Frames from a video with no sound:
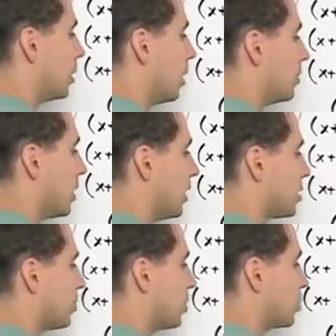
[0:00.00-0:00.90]
times
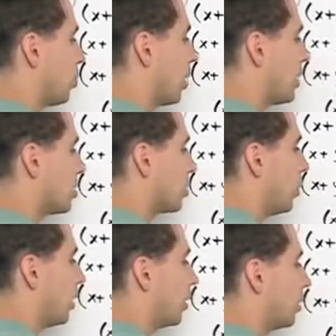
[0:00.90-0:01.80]
x plus y
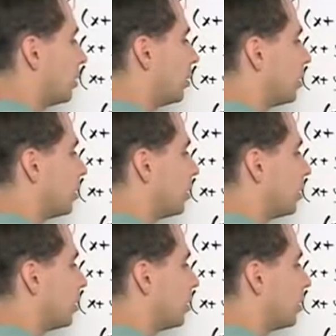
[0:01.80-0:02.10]
squared.